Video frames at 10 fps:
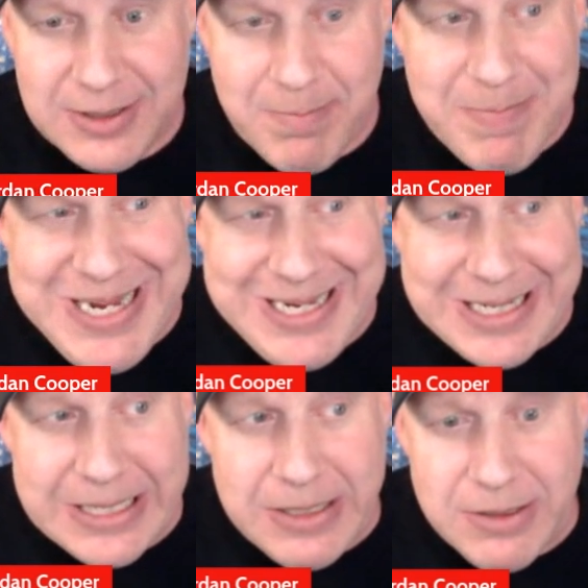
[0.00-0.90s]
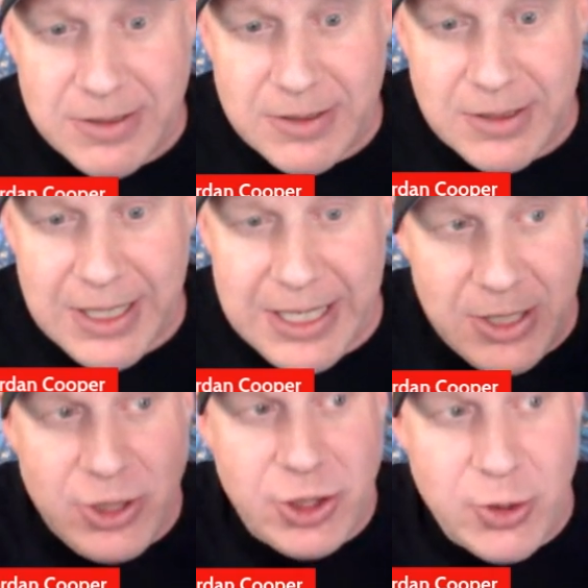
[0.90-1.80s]
median
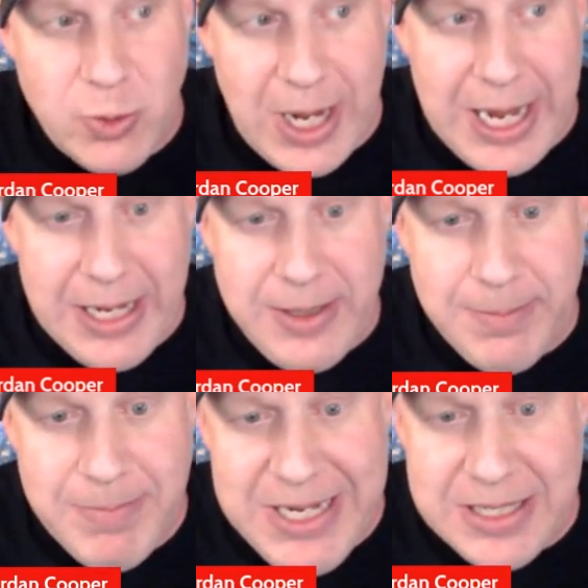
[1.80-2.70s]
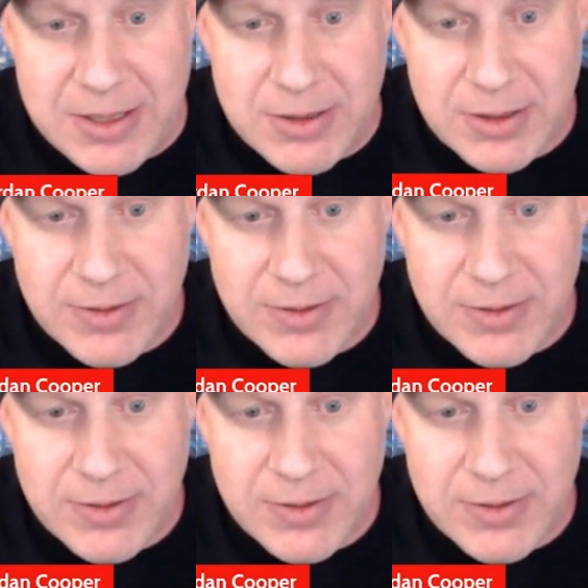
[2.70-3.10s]
into a mean